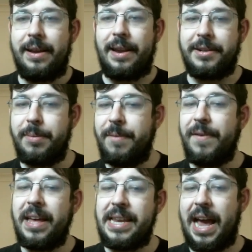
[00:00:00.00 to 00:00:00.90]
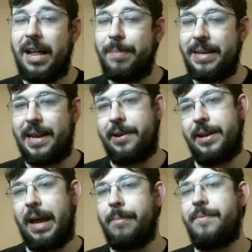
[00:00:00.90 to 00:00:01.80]
Now, to be fair, the Albin
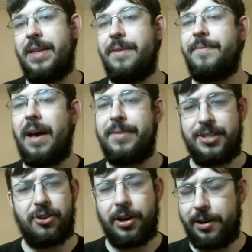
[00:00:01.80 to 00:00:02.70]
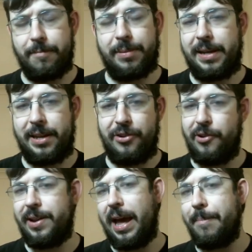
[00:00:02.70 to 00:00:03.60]
Countergambit with e5 is not a completely
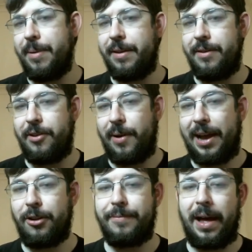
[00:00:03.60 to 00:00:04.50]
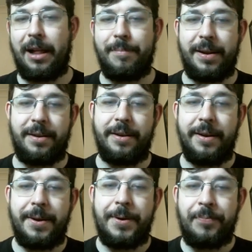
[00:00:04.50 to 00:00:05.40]
new Gambit. You know, Adolf Albin
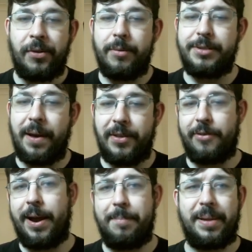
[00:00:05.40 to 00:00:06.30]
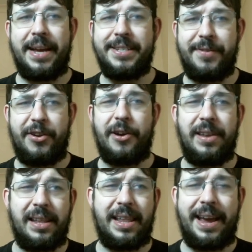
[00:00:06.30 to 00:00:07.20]
was one of the great players of, you know,
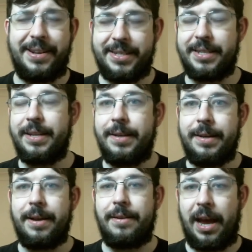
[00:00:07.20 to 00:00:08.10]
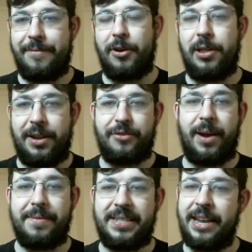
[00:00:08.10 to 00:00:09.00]
the late 9th, early
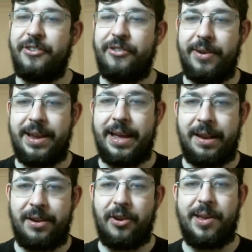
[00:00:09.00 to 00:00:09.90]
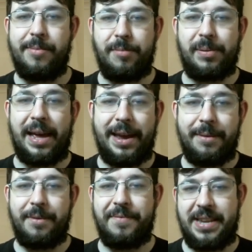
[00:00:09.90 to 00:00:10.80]
20th century, and you know, he would play
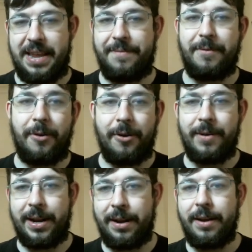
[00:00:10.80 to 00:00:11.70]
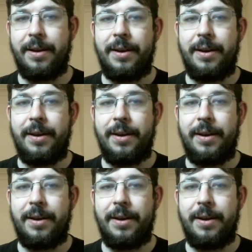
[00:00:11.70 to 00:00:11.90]
it with d4 and